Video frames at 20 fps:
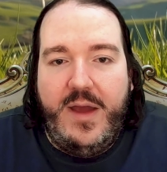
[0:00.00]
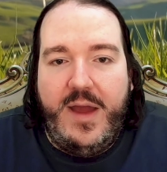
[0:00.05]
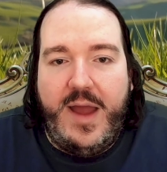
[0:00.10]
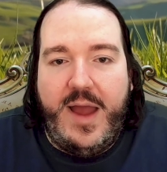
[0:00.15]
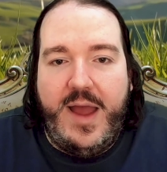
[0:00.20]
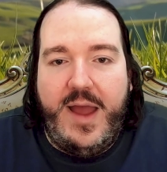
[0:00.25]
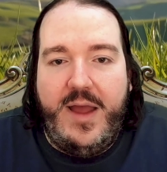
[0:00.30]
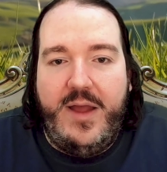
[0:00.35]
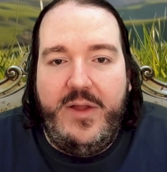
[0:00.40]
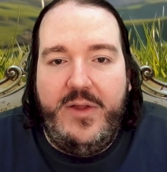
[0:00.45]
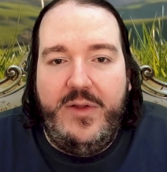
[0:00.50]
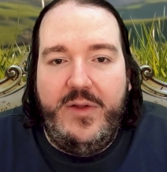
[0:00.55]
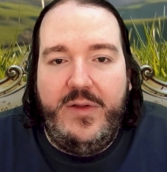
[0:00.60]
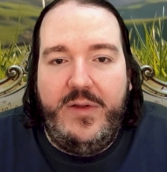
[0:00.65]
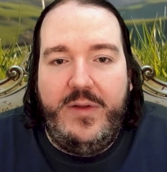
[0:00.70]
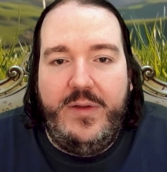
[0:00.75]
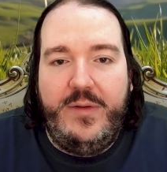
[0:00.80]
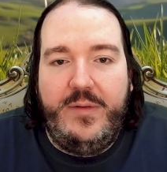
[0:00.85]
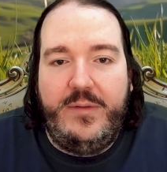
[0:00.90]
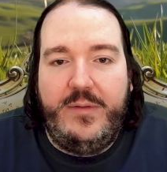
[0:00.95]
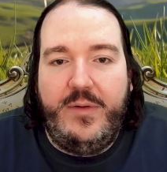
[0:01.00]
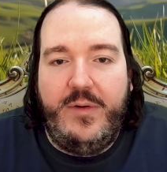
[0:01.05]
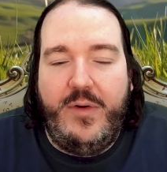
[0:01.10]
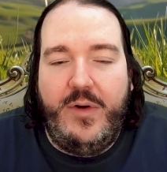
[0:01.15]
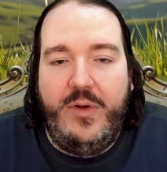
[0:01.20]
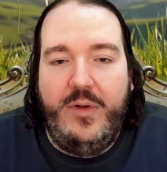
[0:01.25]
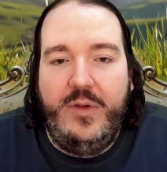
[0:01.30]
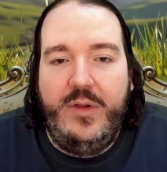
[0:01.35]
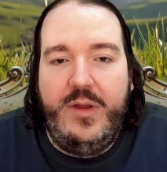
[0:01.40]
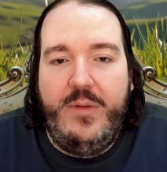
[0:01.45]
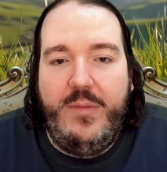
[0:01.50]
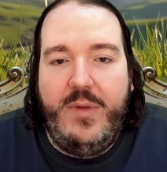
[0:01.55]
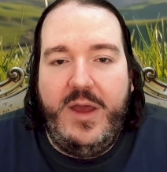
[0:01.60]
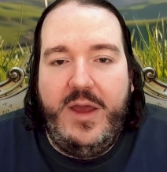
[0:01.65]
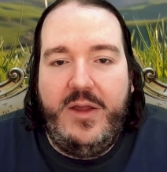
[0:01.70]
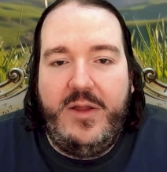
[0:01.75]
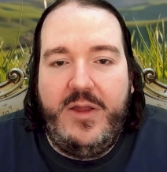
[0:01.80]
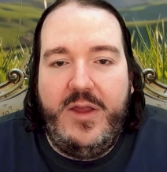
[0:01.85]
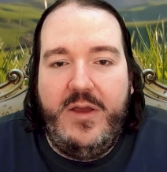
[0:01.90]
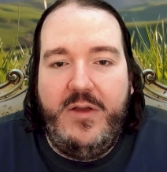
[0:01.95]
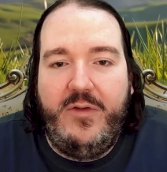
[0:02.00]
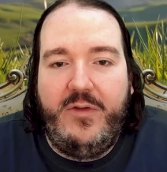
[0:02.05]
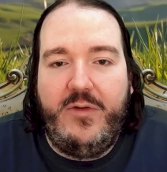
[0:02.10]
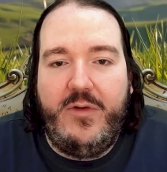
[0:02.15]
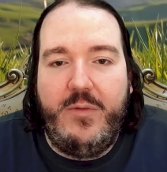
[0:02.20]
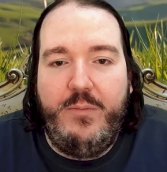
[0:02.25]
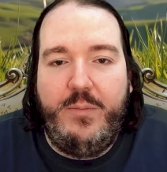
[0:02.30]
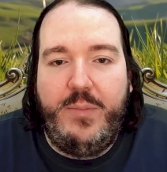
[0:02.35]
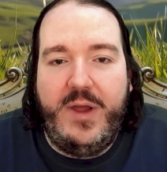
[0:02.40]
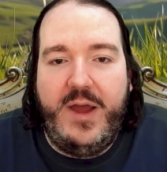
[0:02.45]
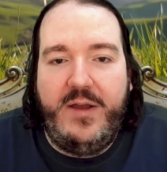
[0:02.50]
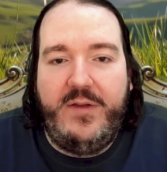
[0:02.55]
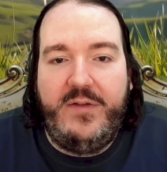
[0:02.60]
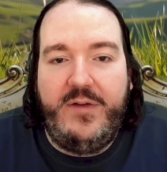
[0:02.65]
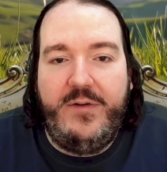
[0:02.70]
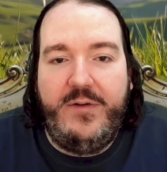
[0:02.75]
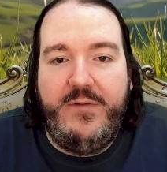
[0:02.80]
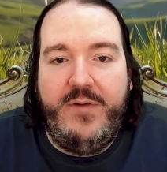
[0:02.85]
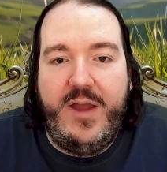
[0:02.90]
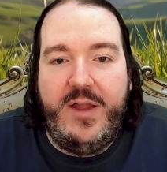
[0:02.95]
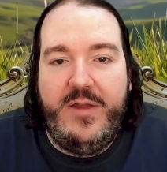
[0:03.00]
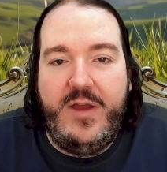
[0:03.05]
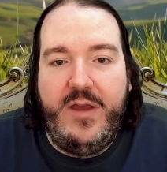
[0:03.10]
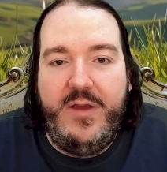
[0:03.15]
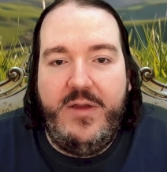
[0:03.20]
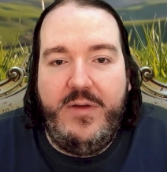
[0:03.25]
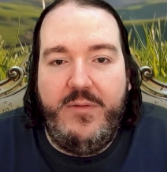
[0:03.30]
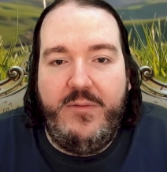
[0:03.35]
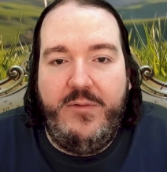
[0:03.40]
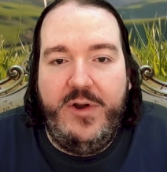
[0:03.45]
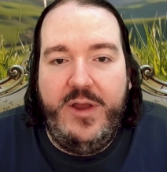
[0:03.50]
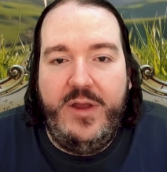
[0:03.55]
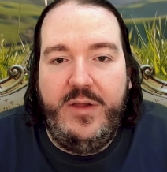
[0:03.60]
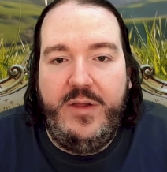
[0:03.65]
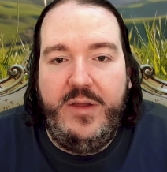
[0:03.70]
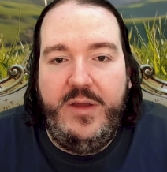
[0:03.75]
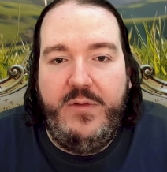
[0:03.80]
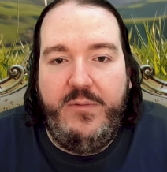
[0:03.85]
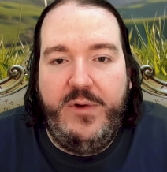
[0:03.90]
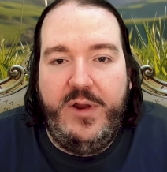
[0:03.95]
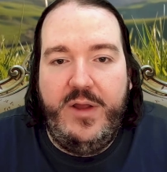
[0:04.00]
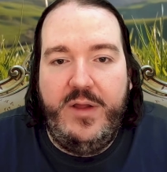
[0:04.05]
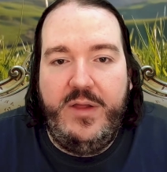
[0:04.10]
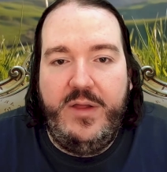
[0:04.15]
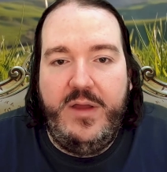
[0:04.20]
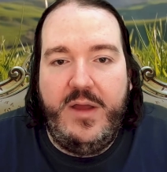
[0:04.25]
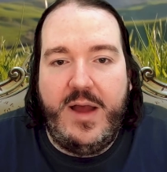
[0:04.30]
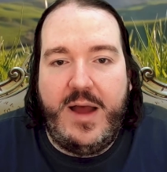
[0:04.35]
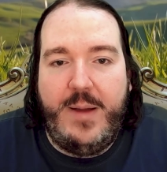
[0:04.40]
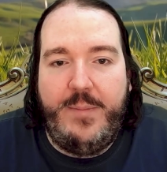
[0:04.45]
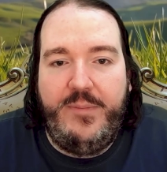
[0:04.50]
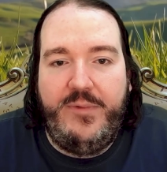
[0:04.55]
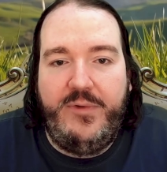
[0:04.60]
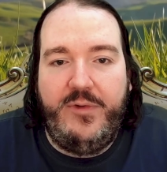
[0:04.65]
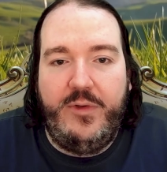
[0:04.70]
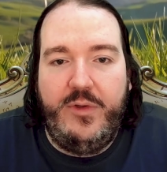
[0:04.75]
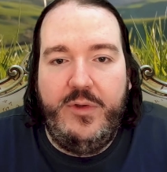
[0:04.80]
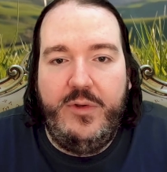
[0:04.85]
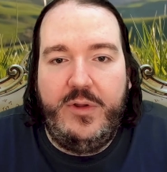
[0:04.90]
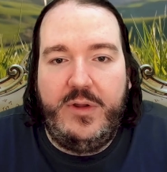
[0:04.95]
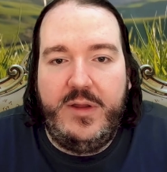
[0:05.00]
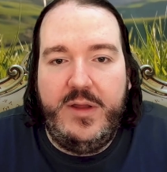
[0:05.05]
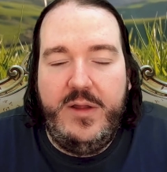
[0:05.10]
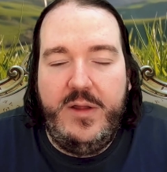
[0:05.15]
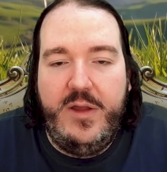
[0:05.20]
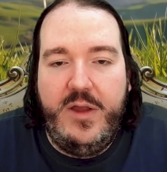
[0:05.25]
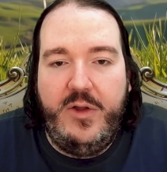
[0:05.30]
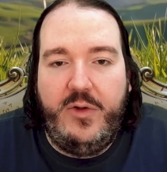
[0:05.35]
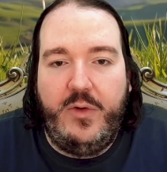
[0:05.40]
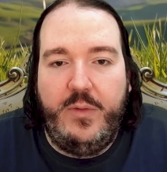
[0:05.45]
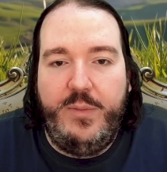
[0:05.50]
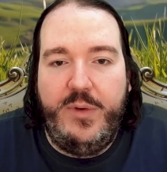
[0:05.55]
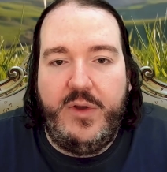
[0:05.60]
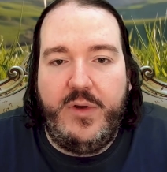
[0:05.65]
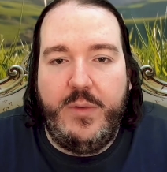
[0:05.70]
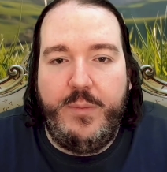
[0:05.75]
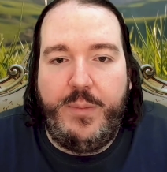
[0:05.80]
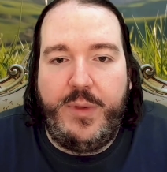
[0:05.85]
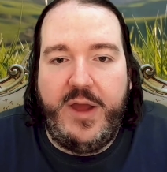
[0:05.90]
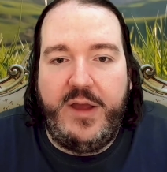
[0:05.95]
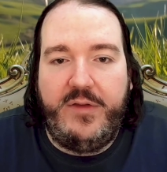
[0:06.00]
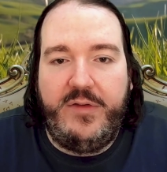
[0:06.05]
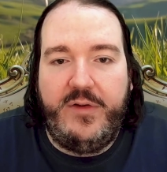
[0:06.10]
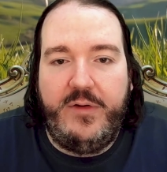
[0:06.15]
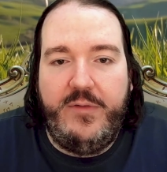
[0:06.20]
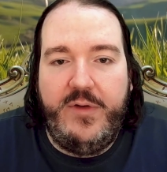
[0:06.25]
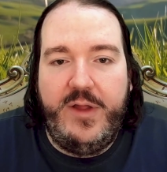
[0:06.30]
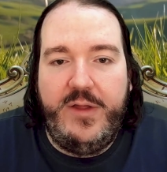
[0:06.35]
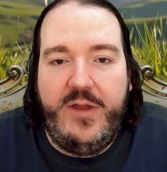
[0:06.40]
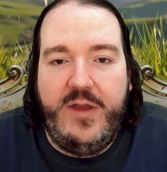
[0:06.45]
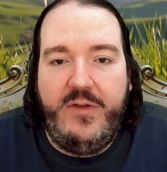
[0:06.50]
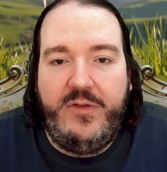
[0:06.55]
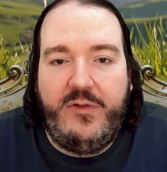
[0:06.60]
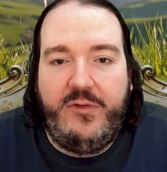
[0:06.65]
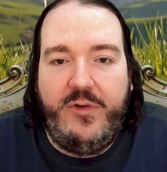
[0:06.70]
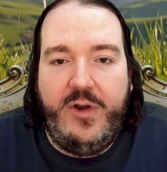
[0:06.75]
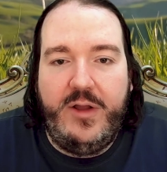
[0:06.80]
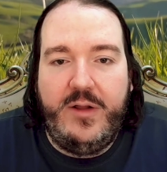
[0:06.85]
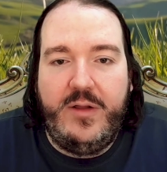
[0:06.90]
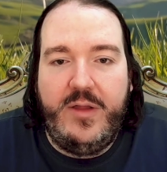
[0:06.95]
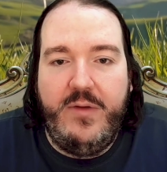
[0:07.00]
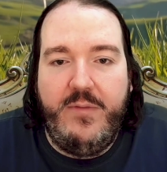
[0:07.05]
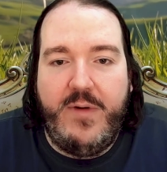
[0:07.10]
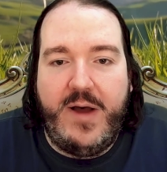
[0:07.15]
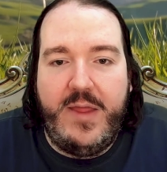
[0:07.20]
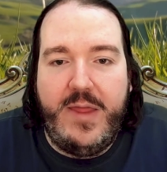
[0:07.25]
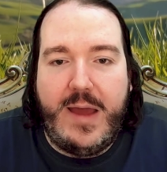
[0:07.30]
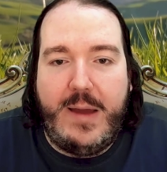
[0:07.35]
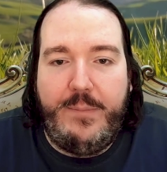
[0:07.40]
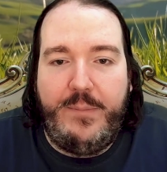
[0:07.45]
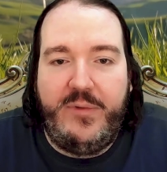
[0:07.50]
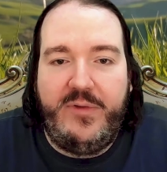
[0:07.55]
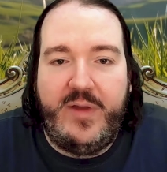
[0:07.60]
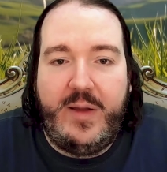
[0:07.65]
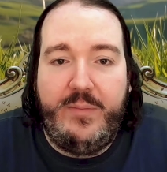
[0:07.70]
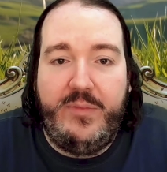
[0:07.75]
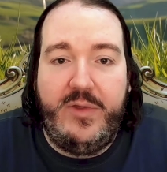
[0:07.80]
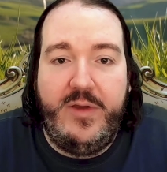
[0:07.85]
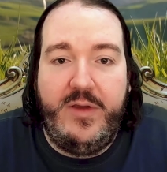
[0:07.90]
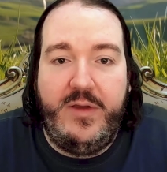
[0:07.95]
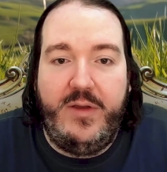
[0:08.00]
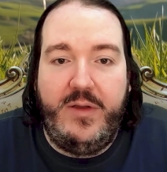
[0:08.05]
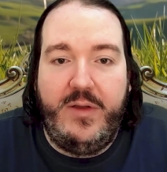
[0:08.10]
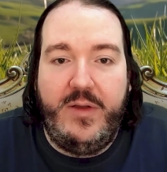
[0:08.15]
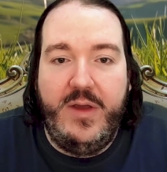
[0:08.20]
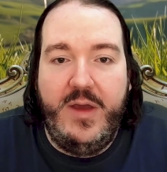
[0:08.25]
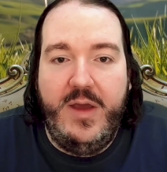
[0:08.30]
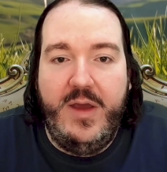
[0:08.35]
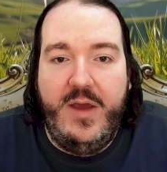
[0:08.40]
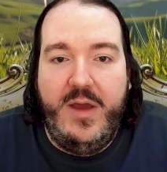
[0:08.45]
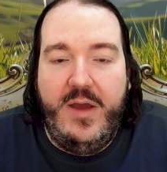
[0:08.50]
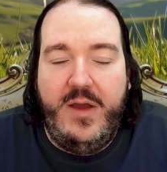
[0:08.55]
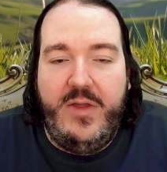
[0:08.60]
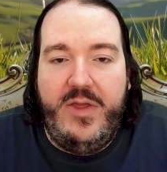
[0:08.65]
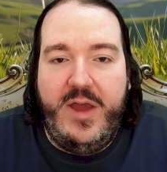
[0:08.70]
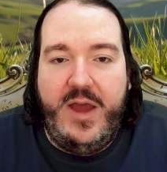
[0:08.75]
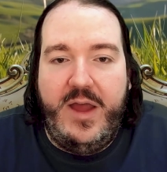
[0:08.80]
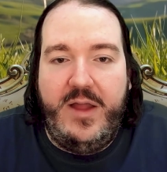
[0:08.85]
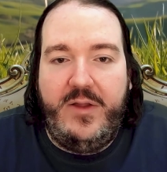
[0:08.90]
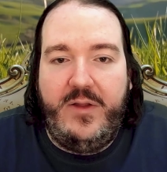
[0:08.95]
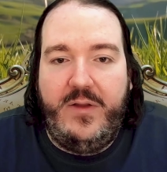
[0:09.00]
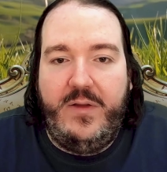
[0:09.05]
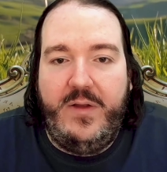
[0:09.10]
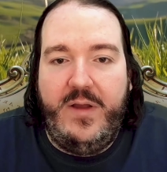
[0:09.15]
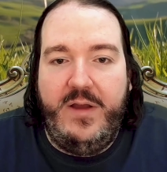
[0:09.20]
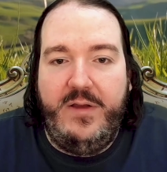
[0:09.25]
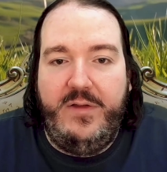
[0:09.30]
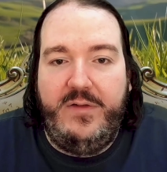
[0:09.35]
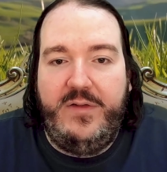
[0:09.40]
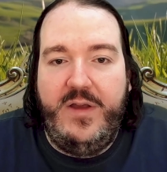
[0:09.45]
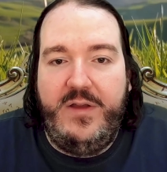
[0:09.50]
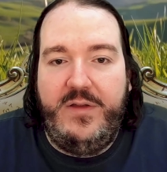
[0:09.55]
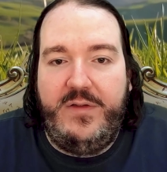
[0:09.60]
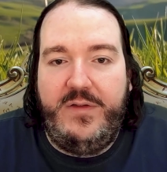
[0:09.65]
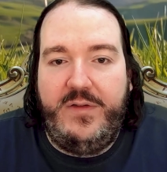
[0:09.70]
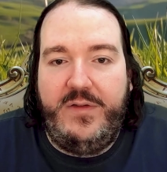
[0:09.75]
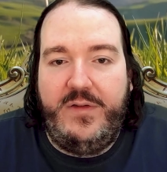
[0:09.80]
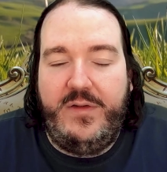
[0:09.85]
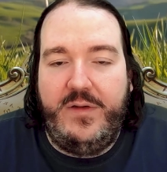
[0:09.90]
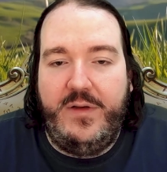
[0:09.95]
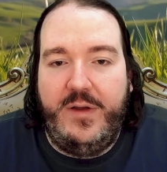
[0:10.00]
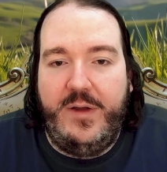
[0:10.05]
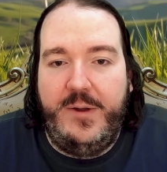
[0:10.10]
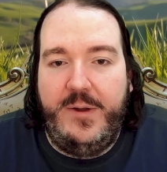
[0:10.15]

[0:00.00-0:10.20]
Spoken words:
And only make things complexer when they really absolutely need to be complexer, when they strictly one-up something that exists